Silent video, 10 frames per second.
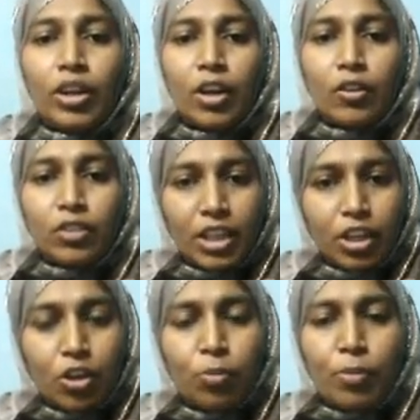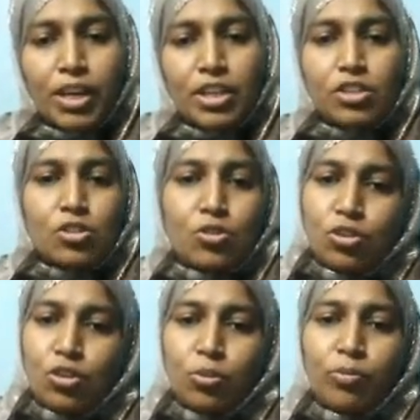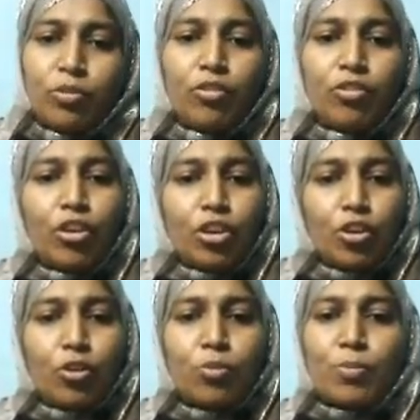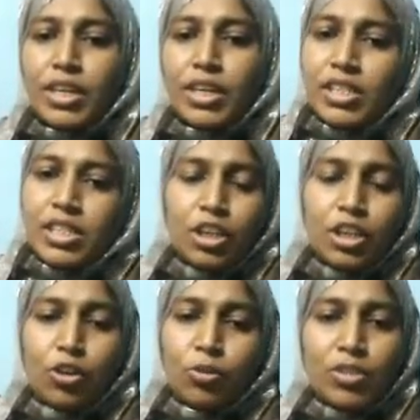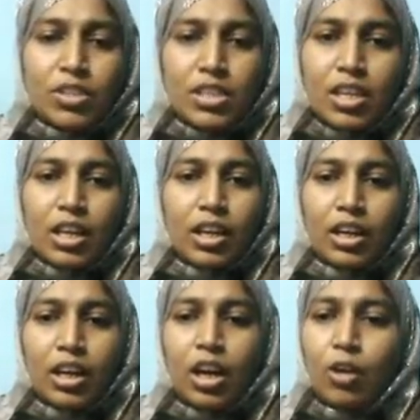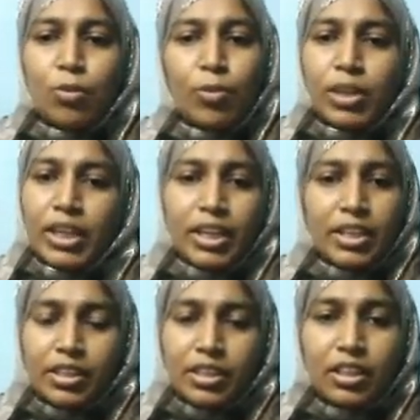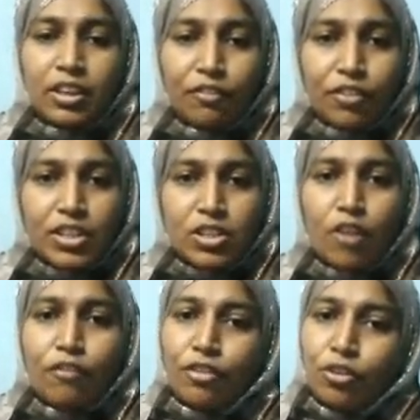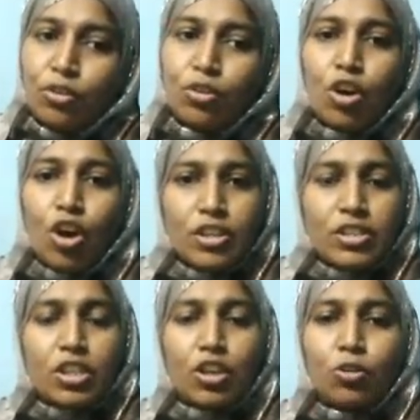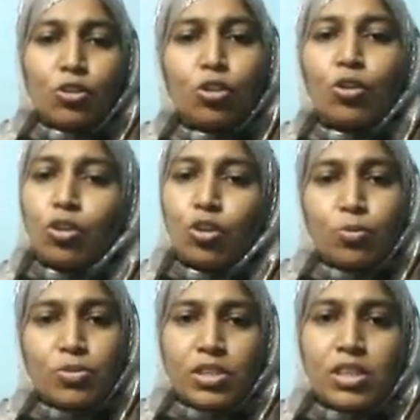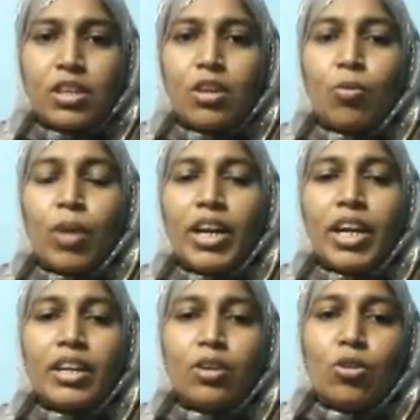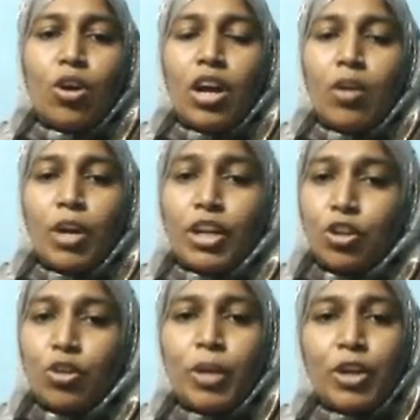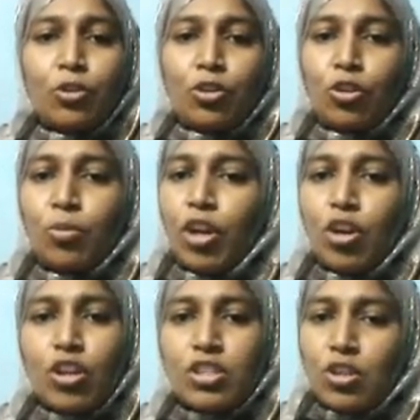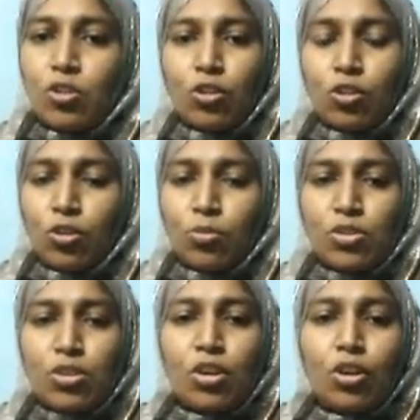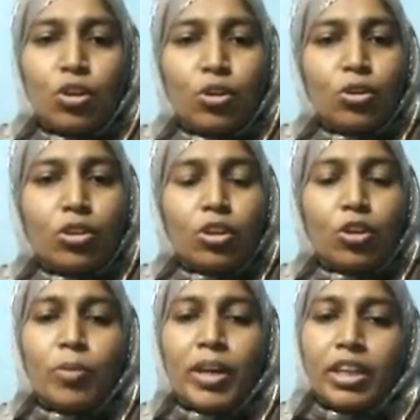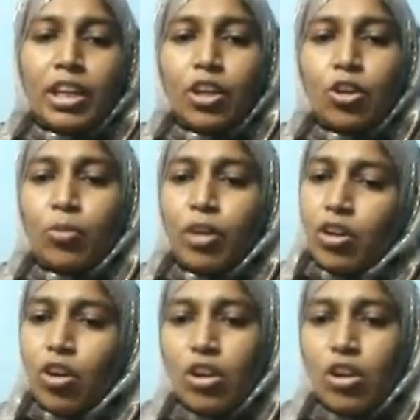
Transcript: Now 3 cube minus 2 cube. 4 cube minus 3 cube. This is how we will get it. Difference of 2 consecutive cubes. 1 and 2 are 1 cube and 2 cube are consecutive cubes. 2 cube and 3 cube are